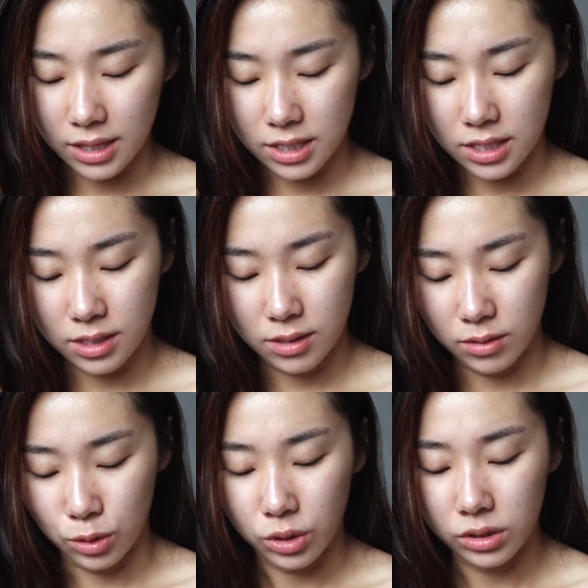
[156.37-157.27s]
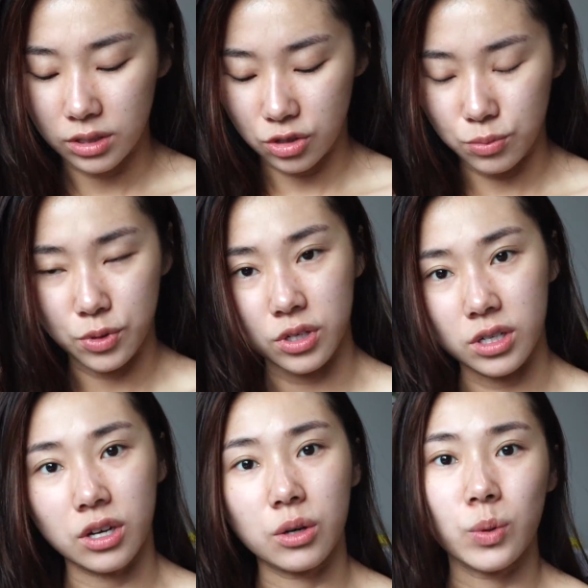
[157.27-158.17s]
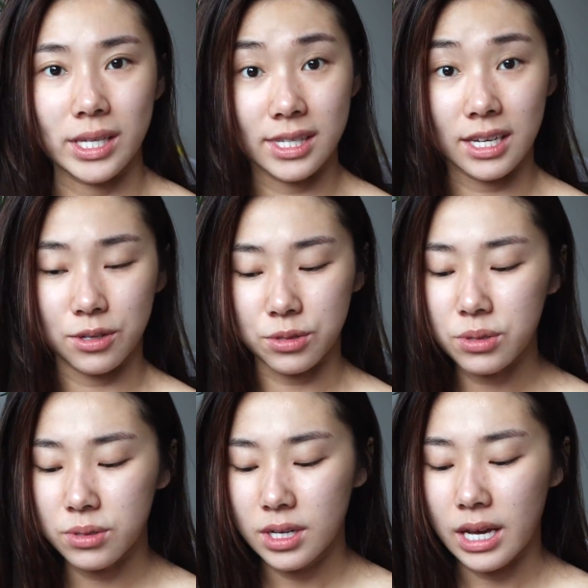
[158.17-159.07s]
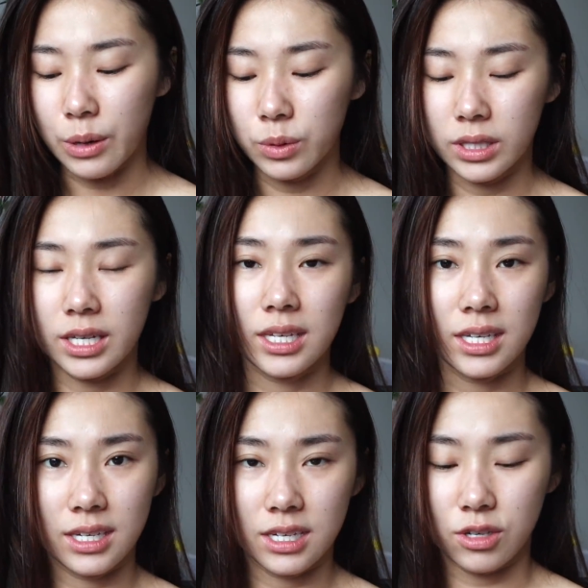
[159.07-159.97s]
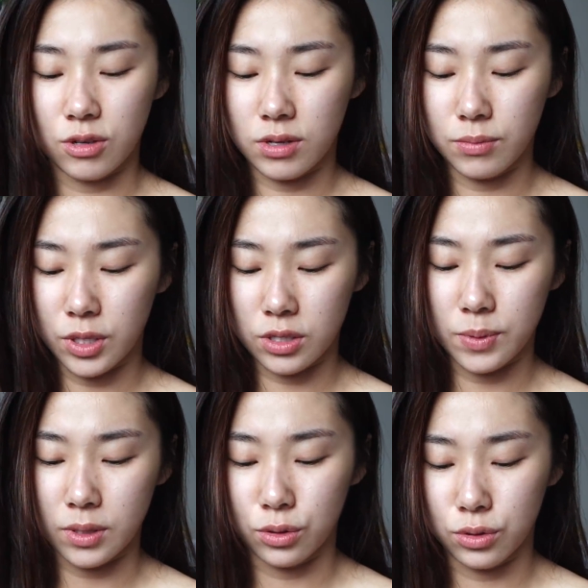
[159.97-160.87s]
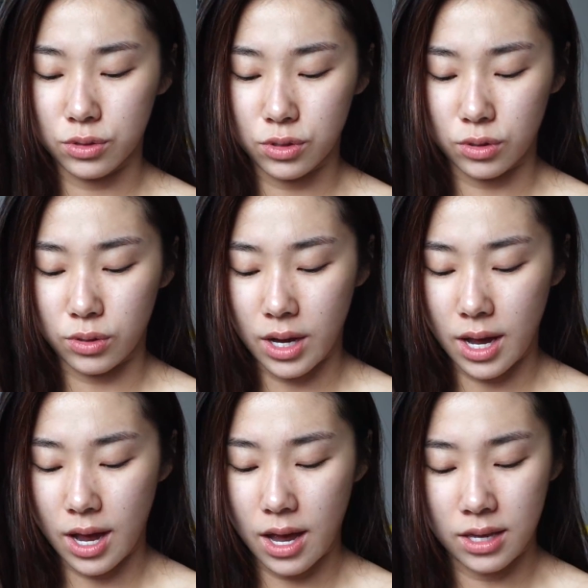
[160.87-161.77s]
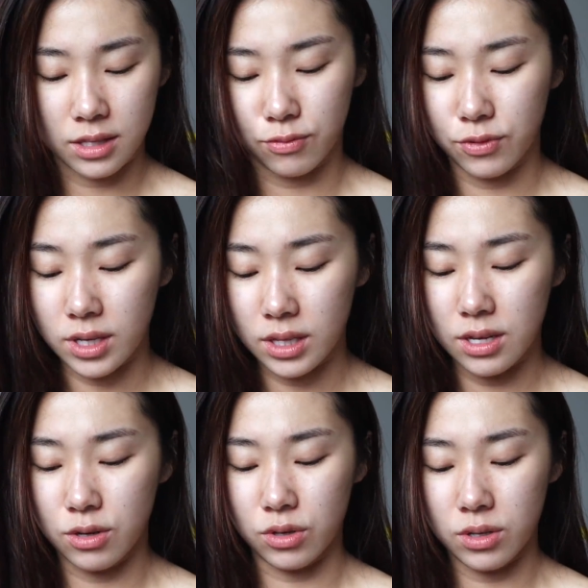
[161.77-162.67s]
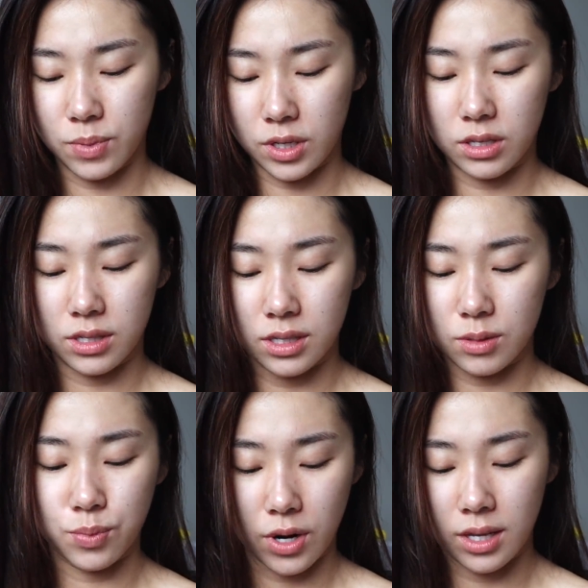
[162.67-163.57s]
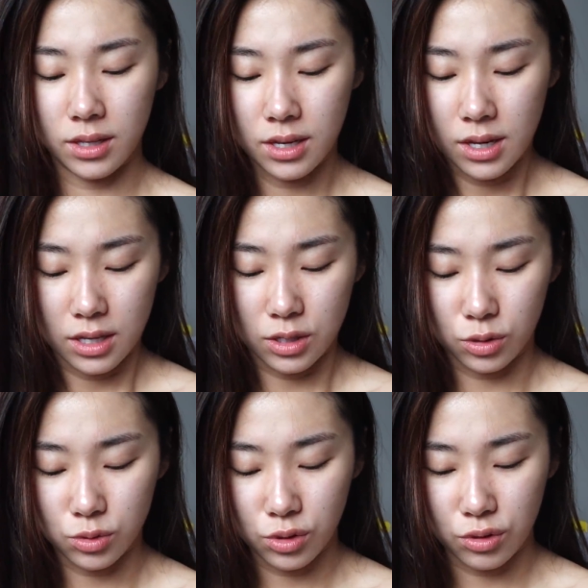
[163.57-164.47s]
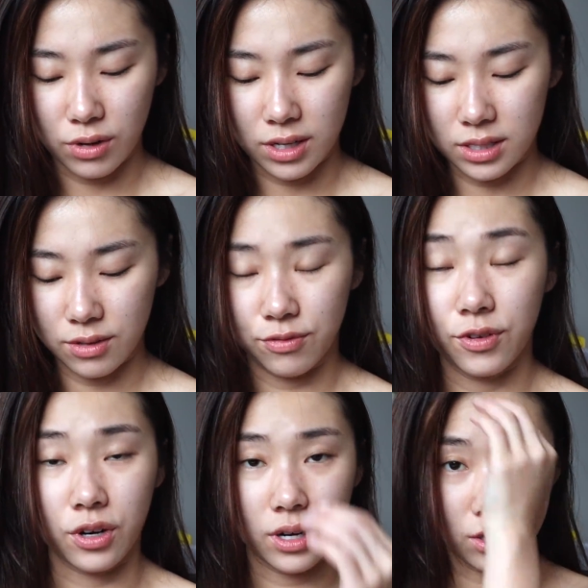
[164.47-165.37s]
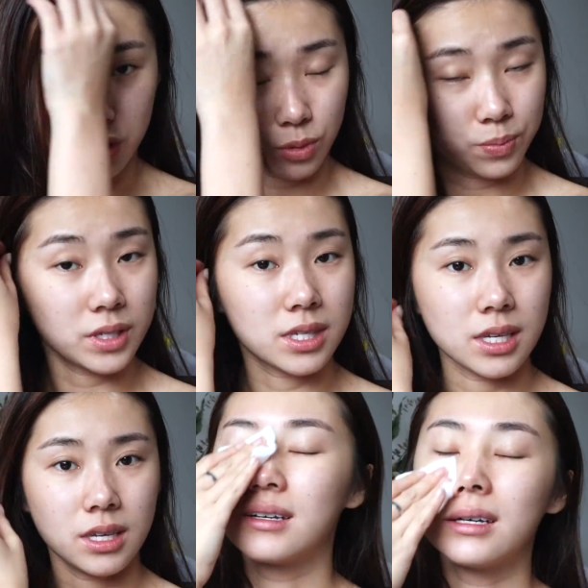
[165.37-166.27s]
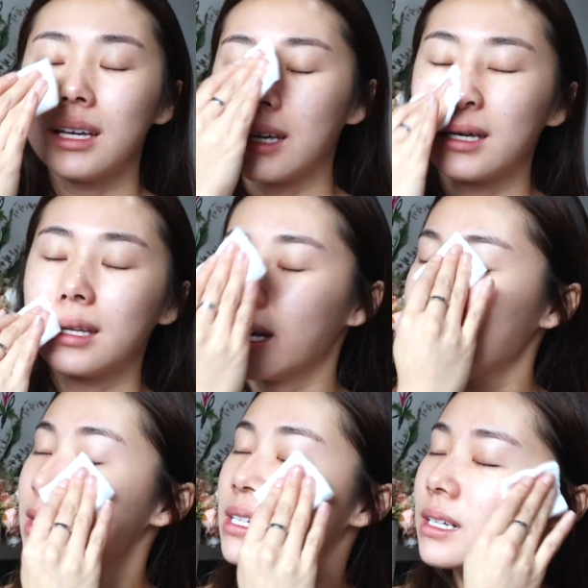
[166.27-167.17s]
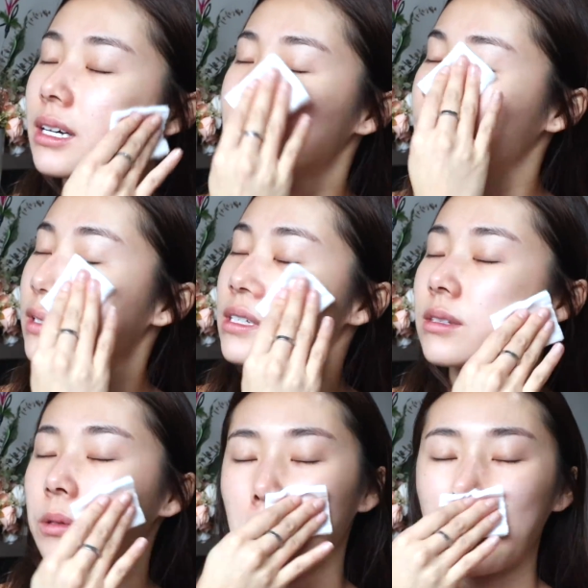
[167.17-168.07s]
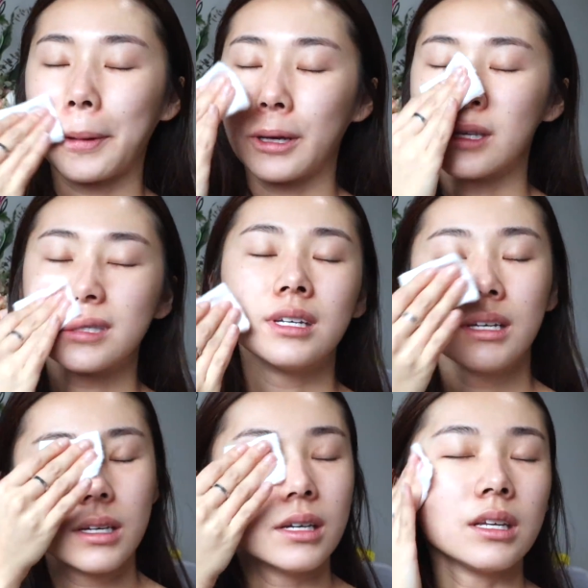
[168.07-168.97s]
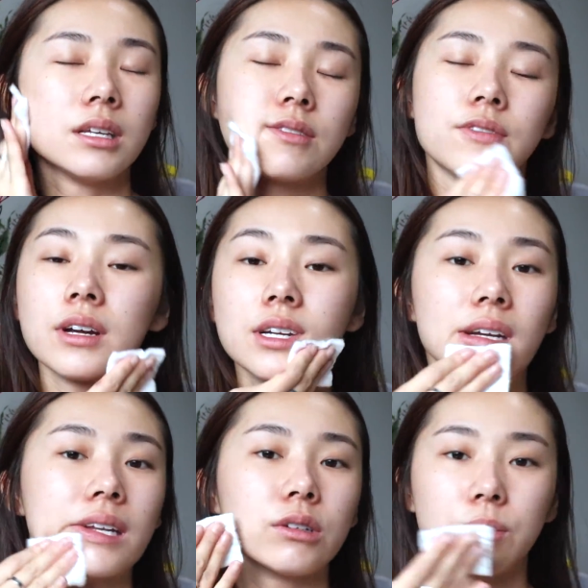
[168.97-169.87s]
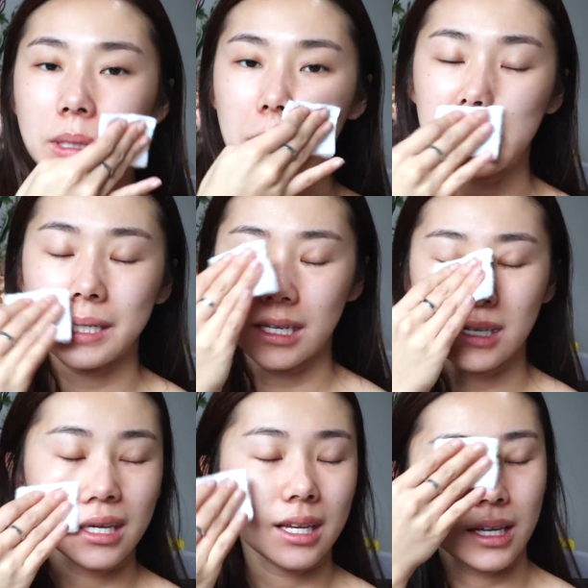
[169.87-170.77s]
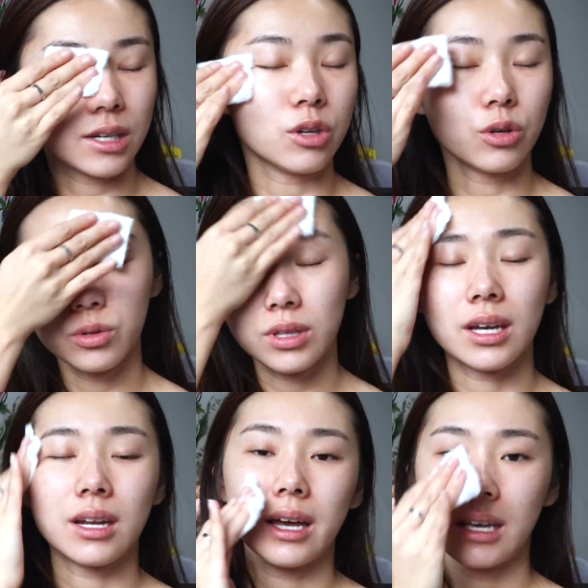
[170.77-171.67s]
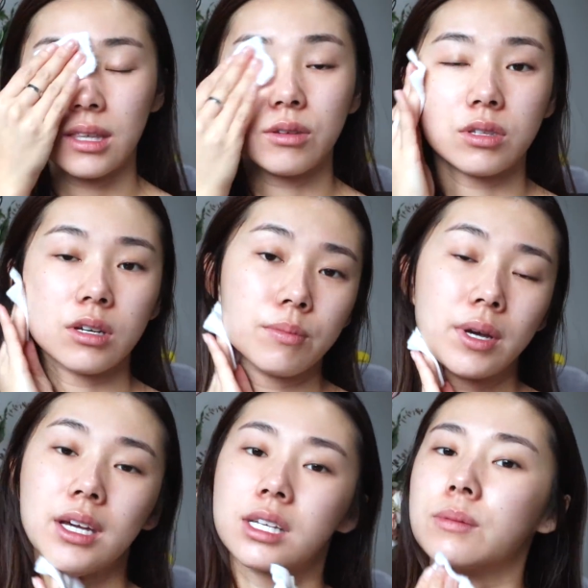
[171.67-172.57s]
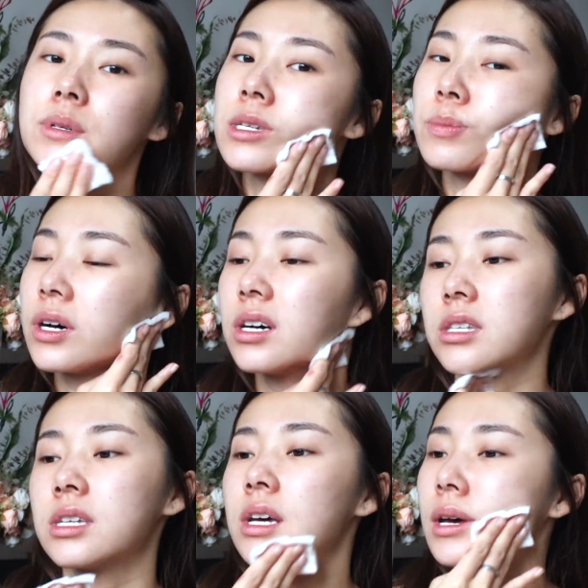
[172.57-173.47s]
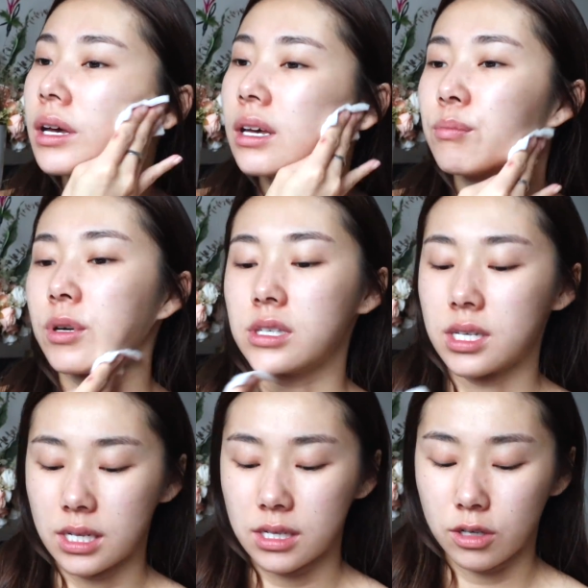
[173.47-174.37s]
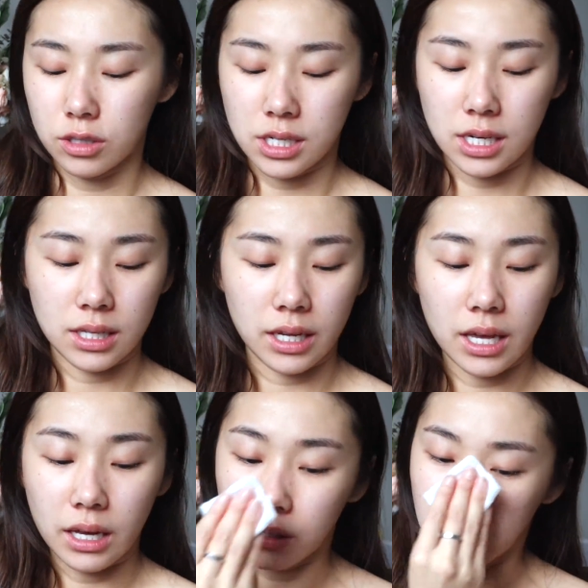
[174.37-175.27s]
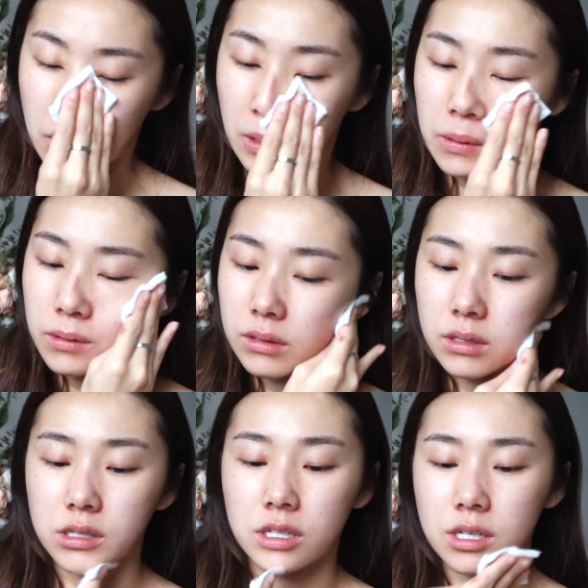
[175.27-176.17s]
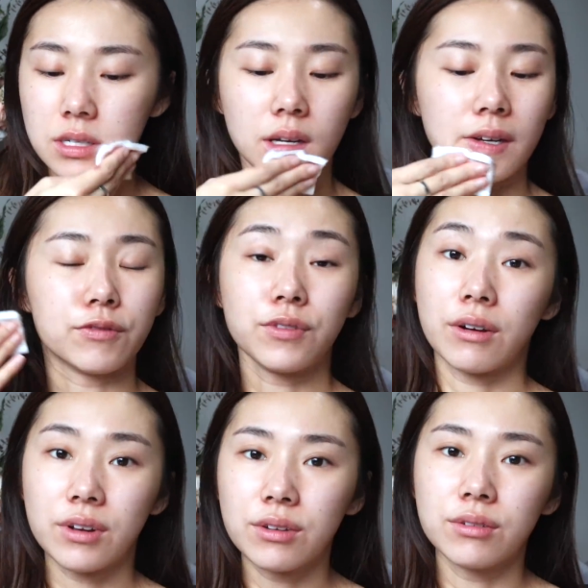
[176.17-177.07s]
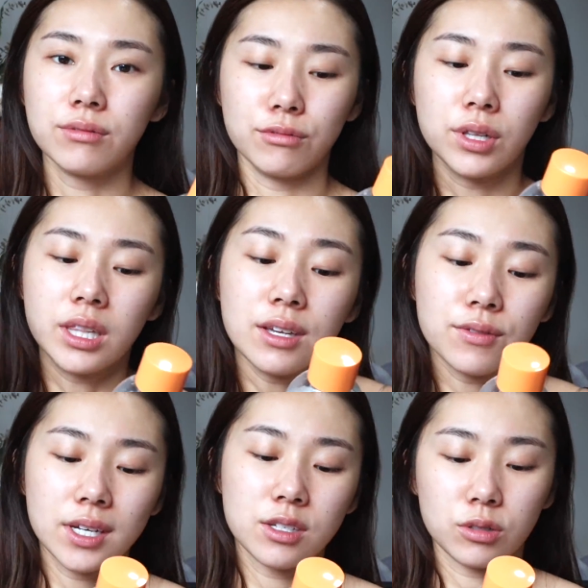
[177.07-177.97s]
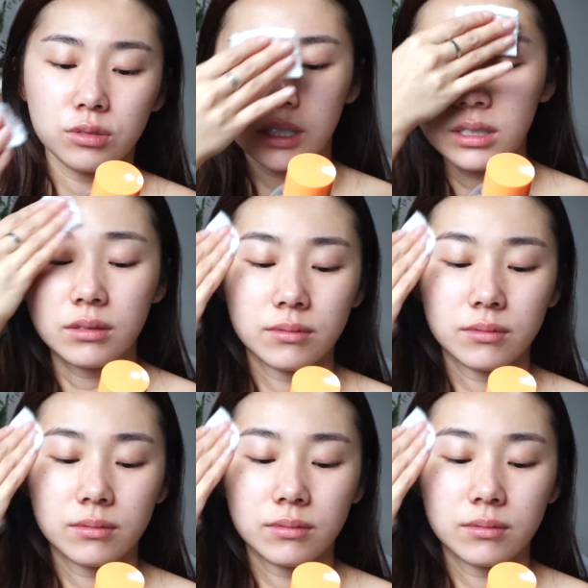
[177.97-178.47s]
this local distributor called Huangisoo. I will link it in the description box below. So it's really good because this brand is also created for atopic skin, and I just love this toner because it is very gentle on my skin, and I know that I can use it on my eczema spots because it doesn't contain like alcohol. It's just like a very relieving toner.